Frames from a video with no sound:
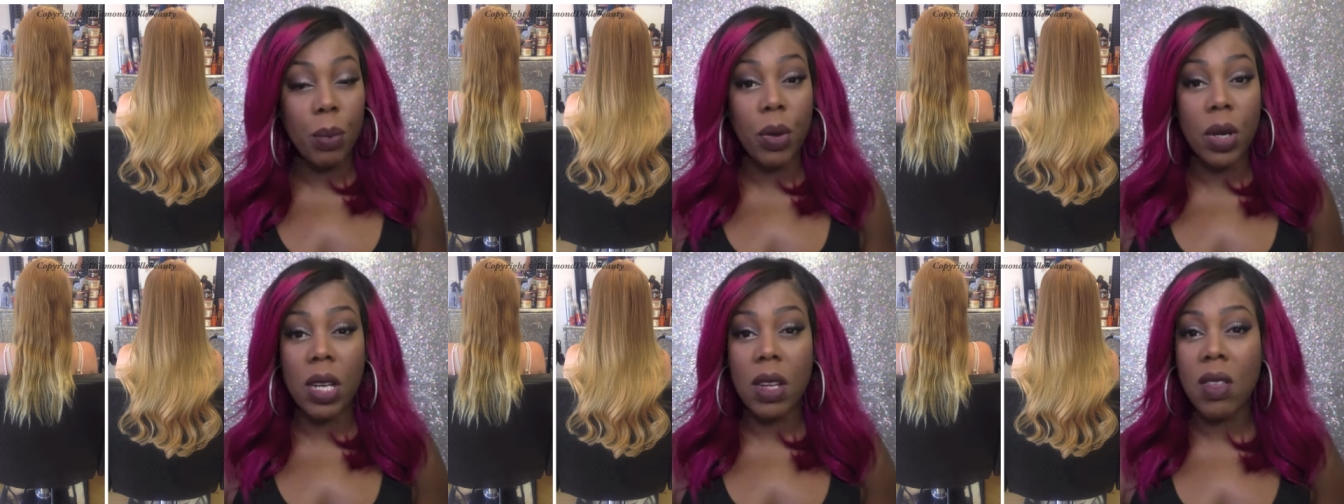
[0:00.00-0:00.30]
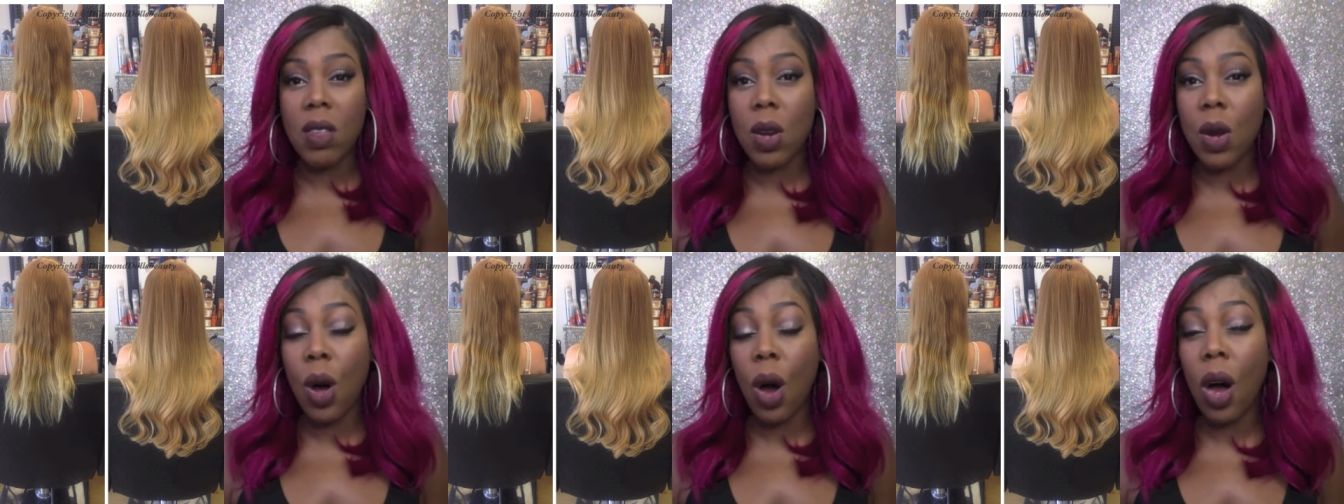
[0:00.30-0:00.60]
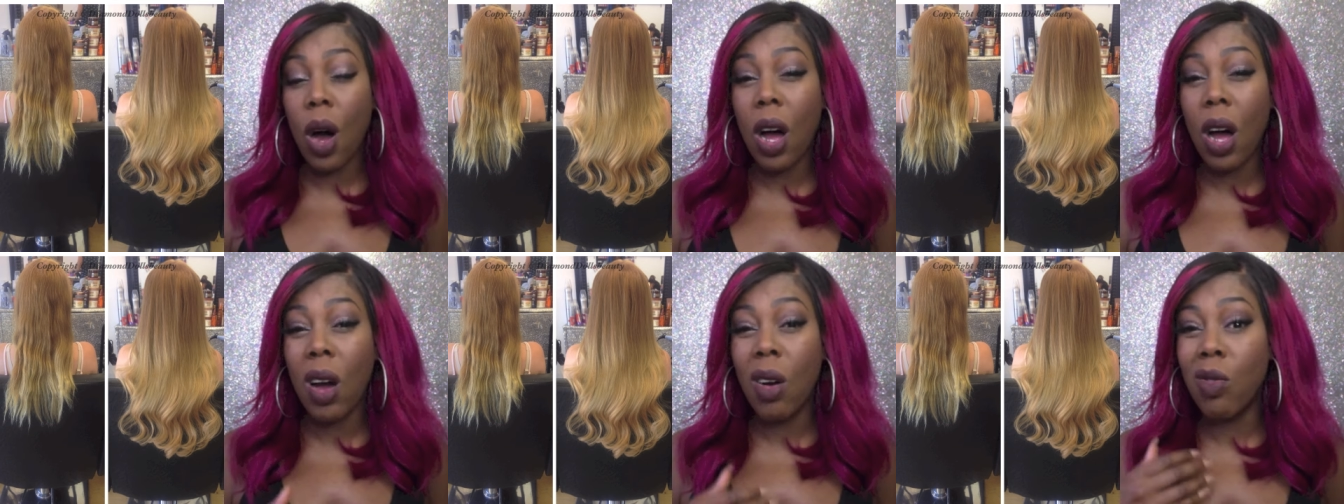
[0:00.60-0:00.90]
But it's not
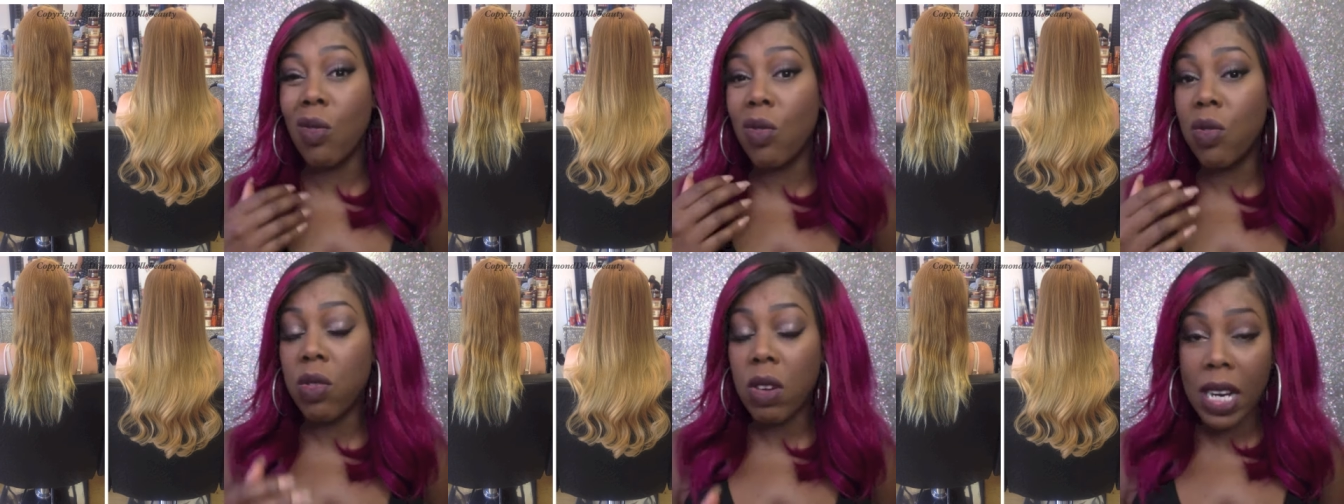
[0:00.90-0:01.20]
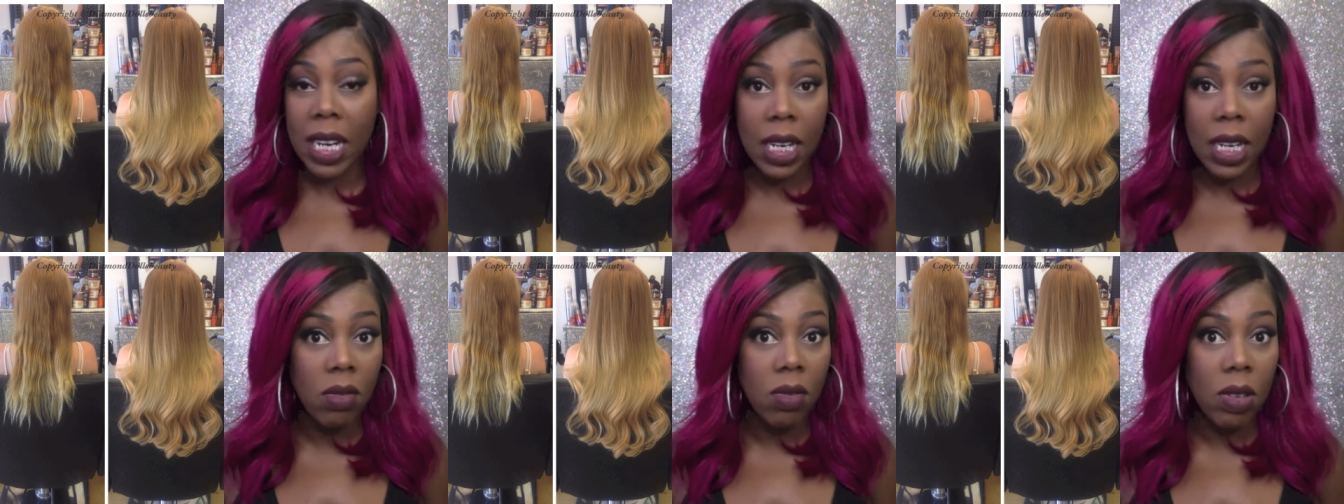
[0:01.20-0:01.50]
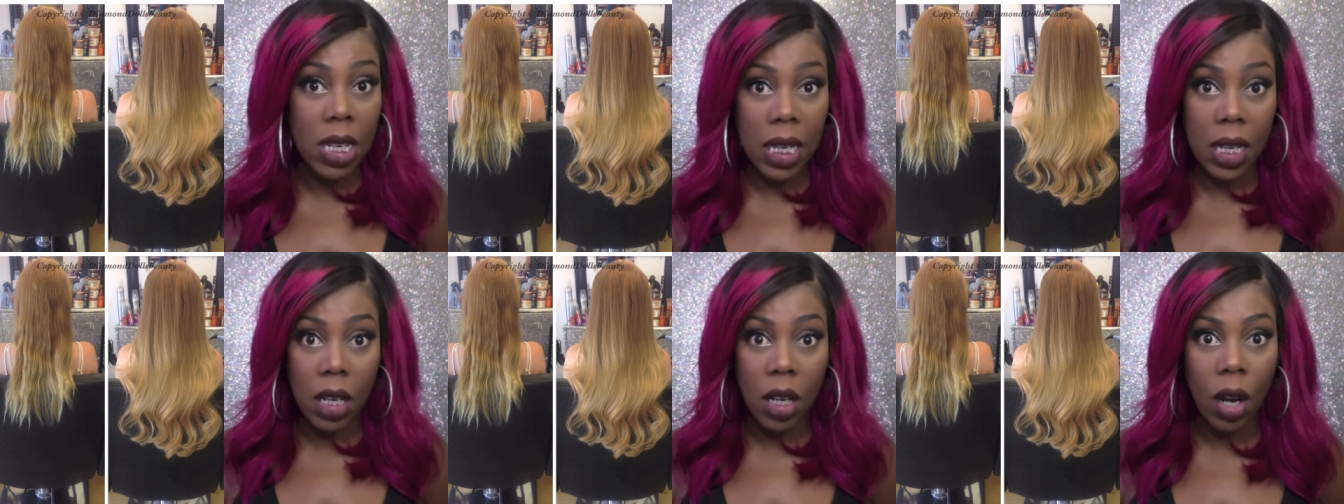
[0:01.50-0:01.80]
a really,
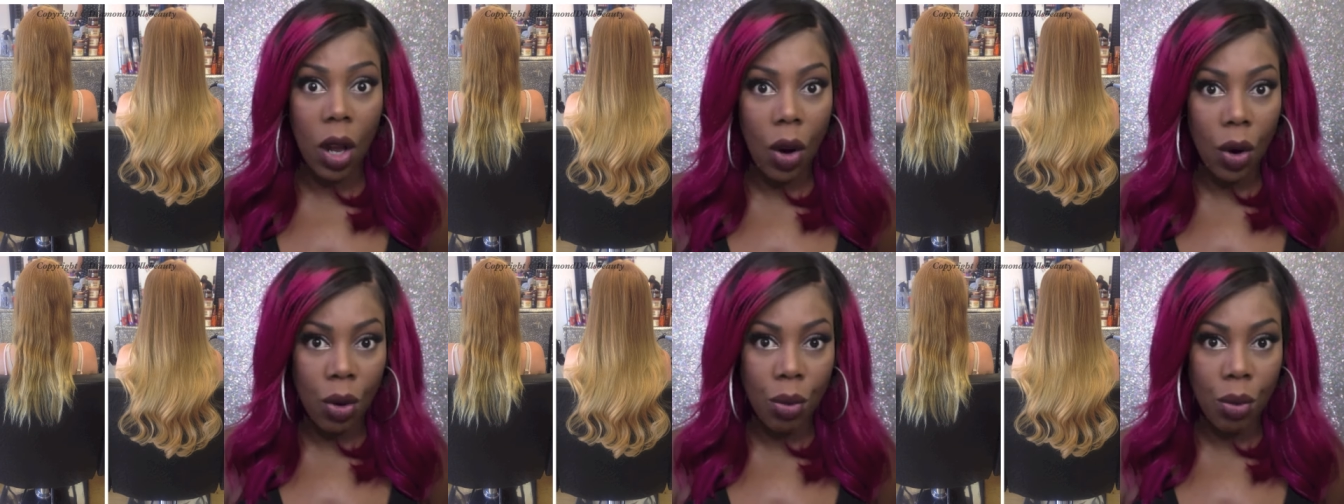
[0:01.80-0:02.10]
really long